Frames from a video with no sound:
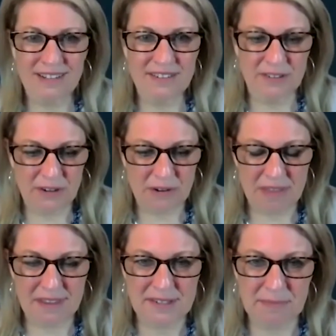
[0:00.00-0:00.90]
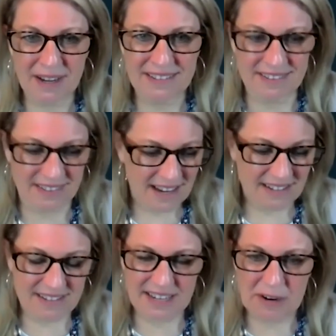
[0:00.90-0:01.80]
to this month's
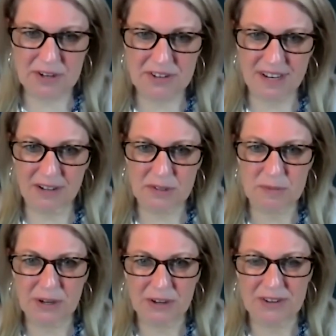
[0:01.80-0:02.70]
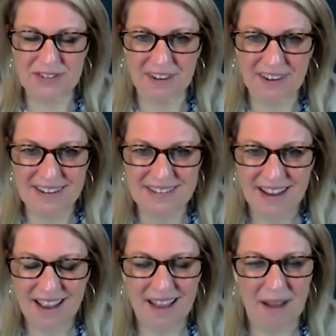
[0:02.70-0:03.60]
Distinguished Sales Speaker Series.
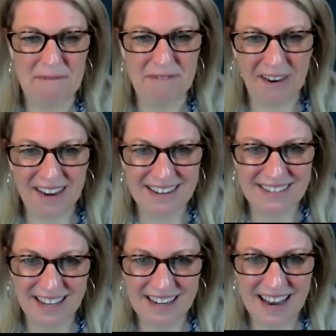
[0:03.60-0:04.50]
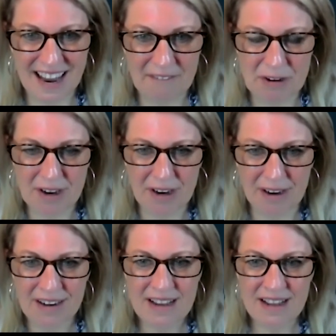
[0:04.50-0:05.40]
I'm very excited to have you
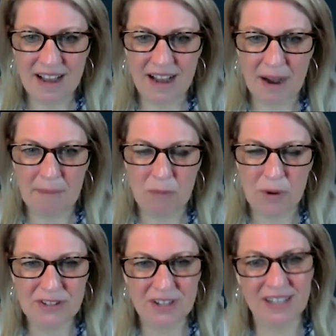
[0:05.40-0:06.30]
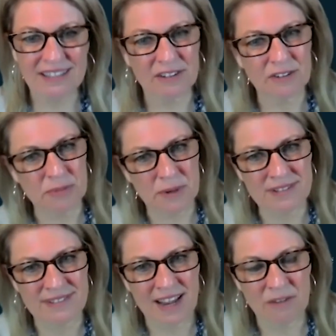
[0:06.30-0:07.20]
here. We took a little
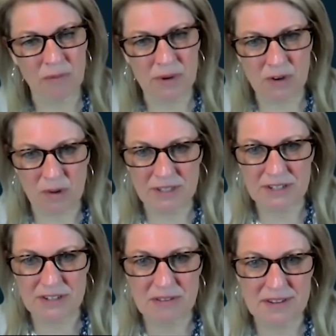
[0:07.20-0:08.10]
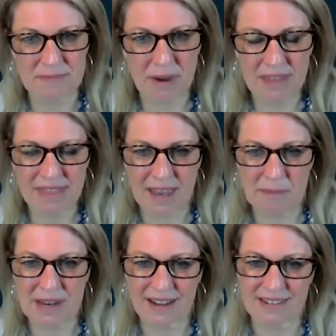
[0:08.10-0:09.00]
twist on what we normally do this month, and
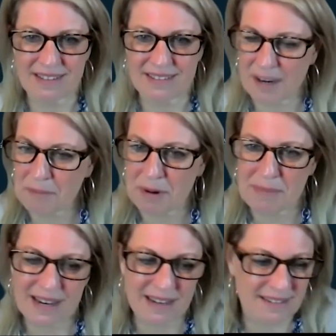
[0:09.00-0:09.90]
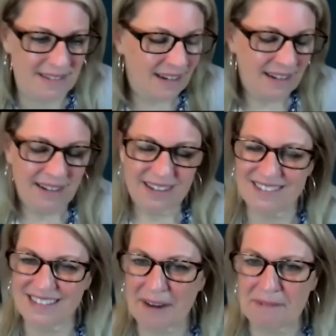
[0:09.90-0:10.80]
because the summer means
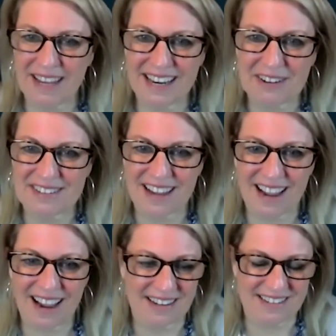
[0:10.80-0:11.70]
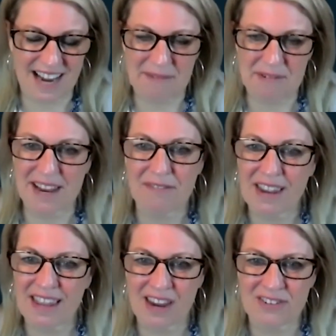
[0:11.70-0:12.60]
it's time to get outside, it's time to take
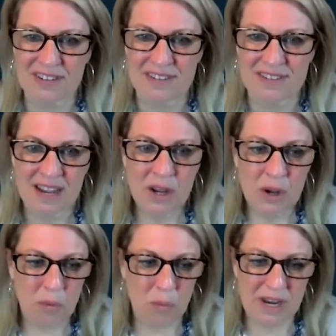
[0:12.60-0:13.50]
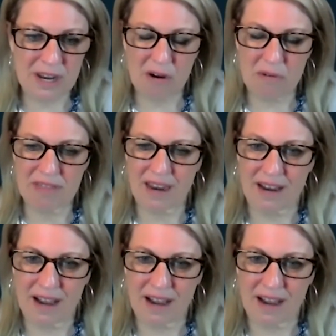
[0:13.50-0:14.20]
vacations, we know that